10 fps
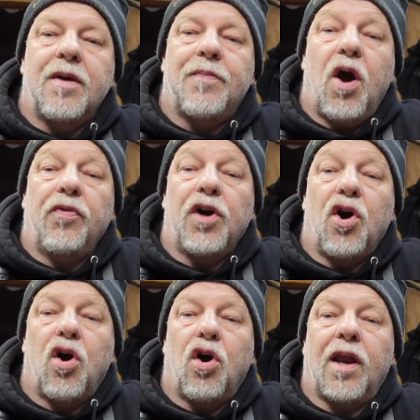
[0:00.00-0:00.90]
But on the
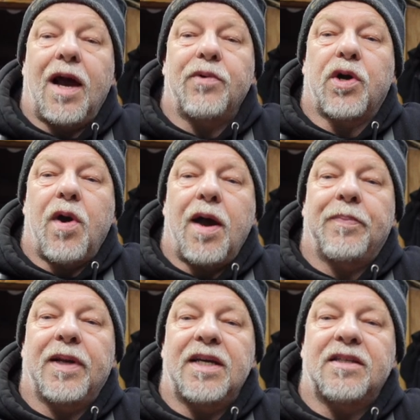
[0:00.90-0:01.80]
whole, I were quite
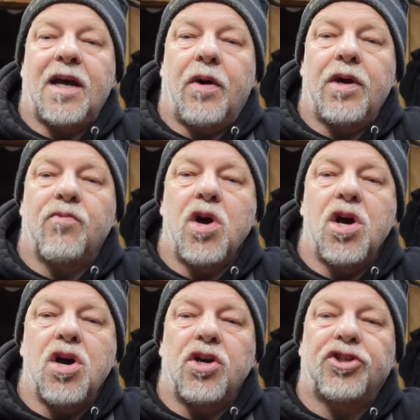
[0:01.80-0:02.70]
pleased how it
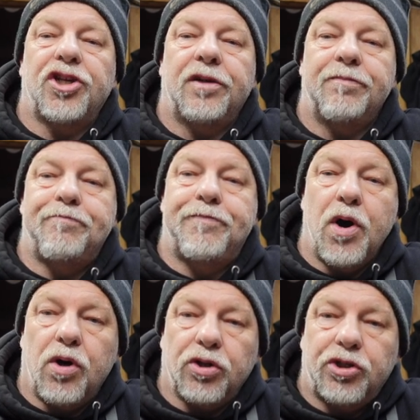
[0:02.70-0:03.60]
worked.
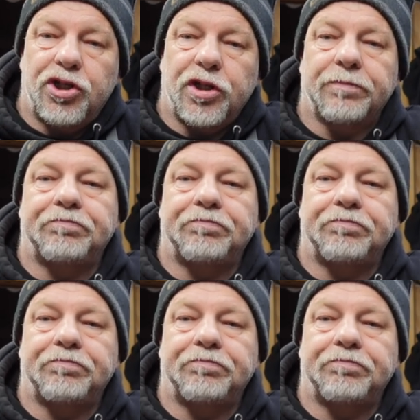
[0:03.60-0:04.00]
But